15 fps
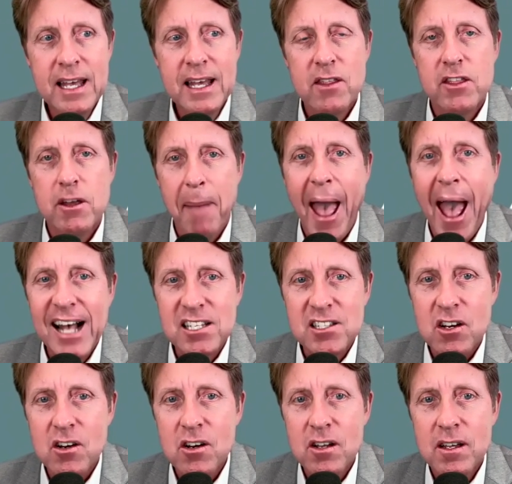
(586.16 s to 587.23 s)
the
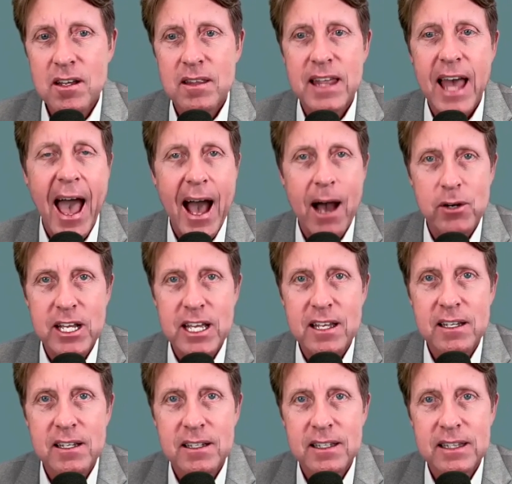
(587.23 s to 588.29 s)
passer, the outie,
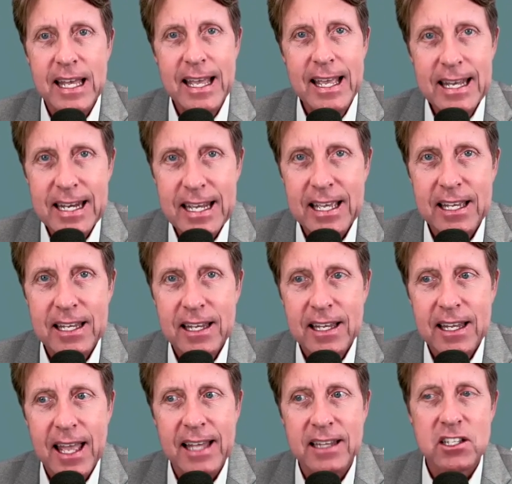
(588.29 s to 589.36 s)
the innie,
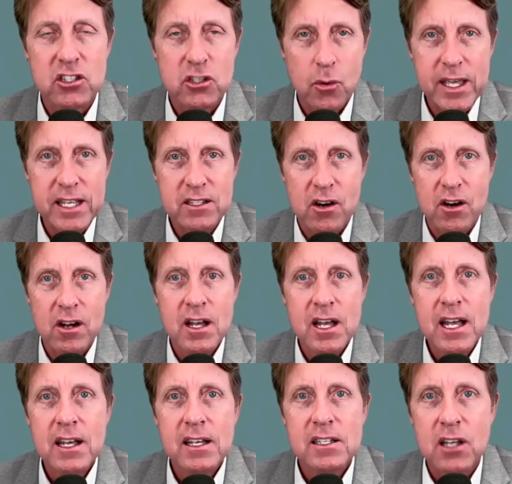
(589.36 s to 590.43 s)
and the squeezer.
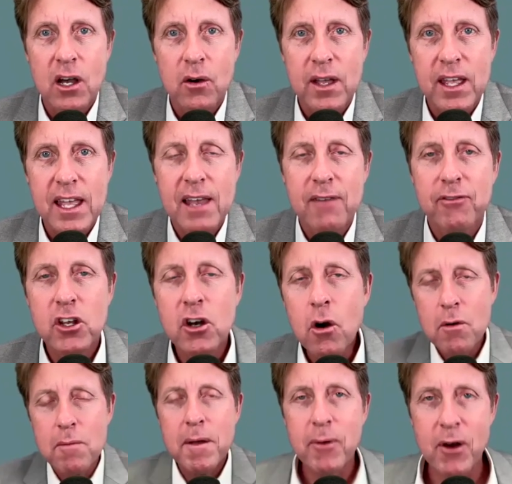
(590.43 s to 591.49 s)
So if you don't
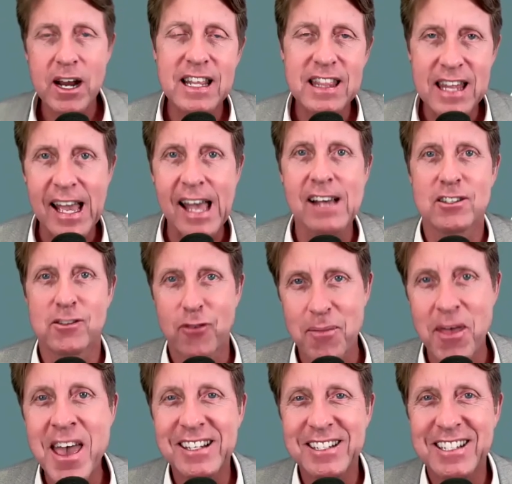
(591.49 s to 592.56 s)
remember anything else from
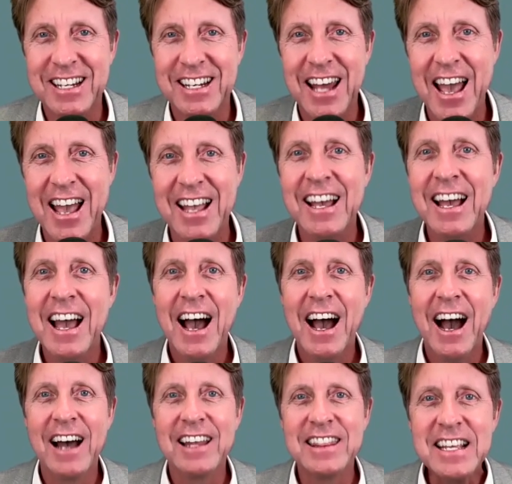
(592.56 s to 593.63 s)
this today,
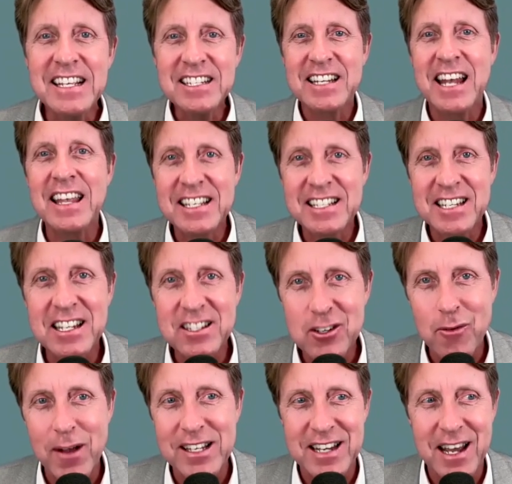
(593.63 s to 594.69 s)
This tends to
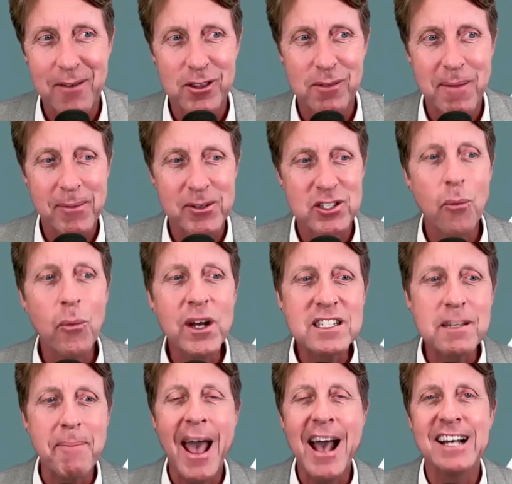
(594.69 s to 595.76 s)
resonate with people. So, what is a
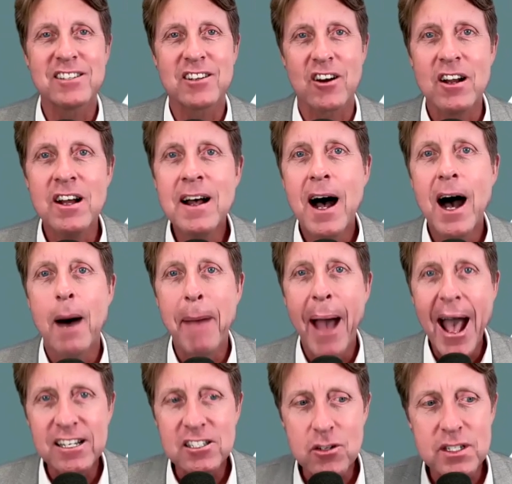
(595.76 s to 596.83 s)
passer? A
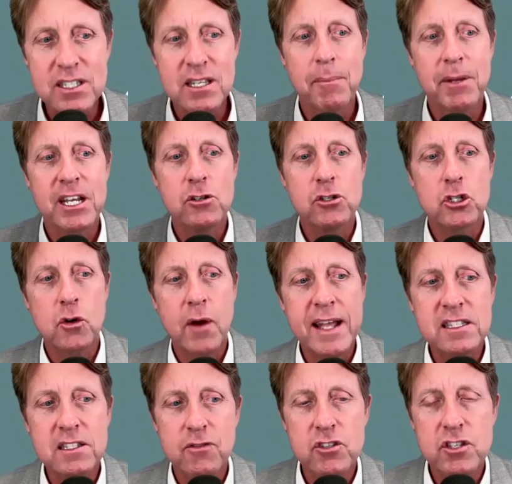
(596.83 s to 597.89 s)
passer is somebody who
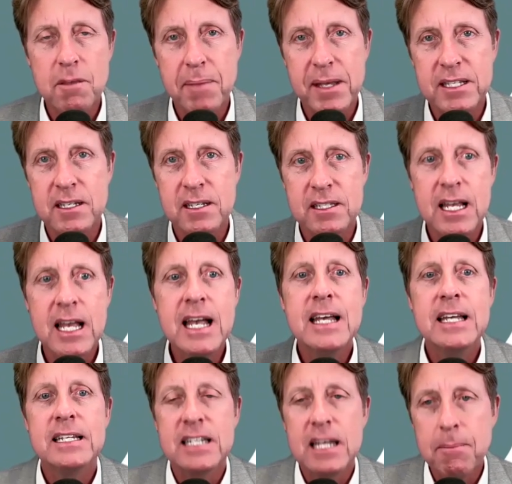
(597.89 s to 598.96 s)
transfers the business
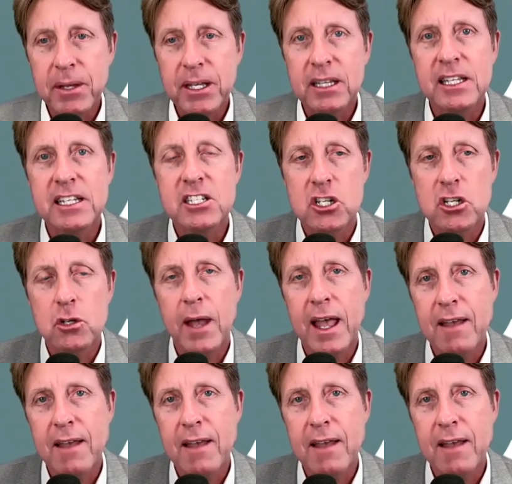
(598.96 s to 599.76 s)
typically to a